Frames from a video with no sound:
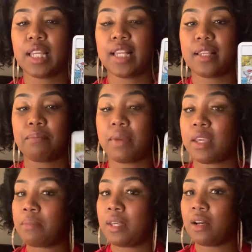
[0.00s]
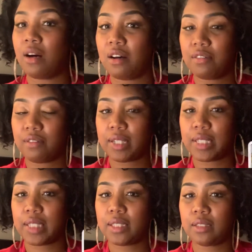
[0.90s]
it may be off right
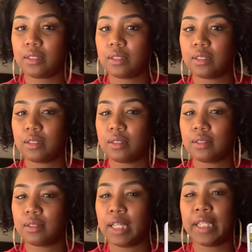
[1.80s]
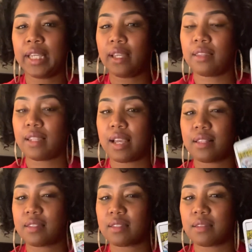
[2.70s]
now. Again, not
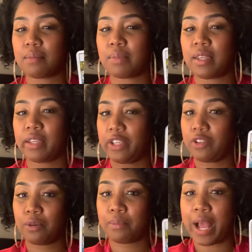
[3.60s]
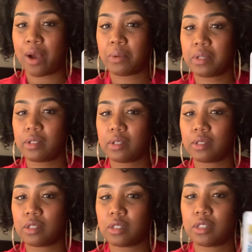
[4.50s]
being in your power.
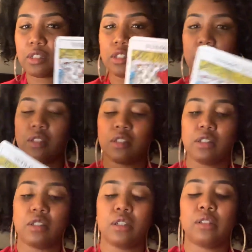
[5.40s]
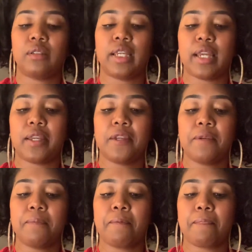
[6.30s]
Okay.
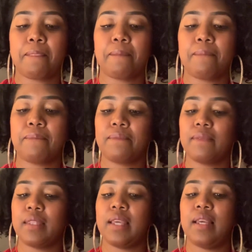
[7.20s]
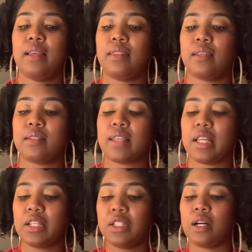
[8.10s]
The
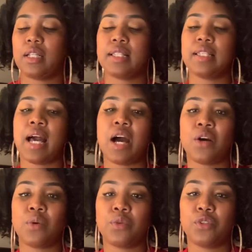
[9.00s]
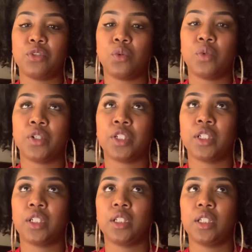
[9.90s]
second card is how your